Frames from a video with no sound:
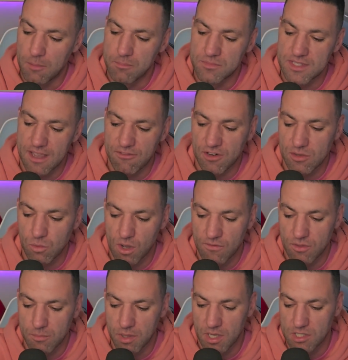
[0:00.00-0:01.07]
Definitely worth
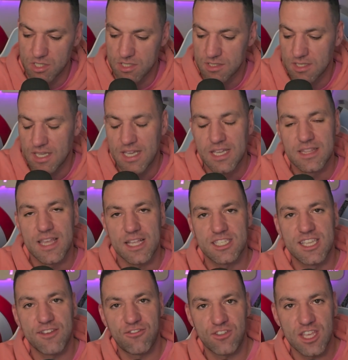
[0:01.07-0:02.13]
the purchase. That's
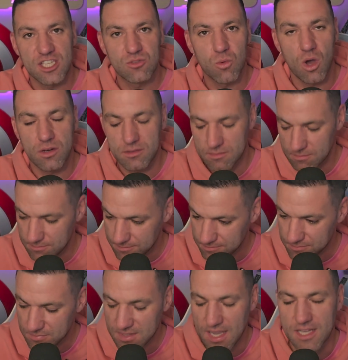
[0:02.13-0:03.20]
it for this one.
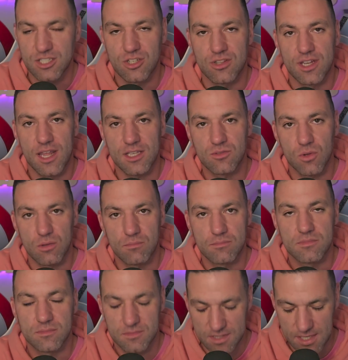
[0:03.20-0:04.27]
Catch you on the next one.
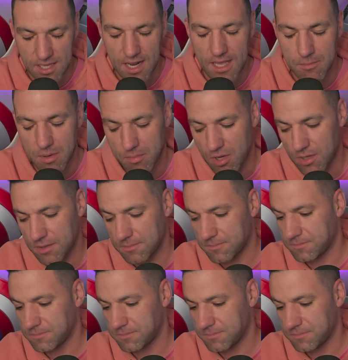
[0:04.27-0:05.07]
See you later. Bye-bye.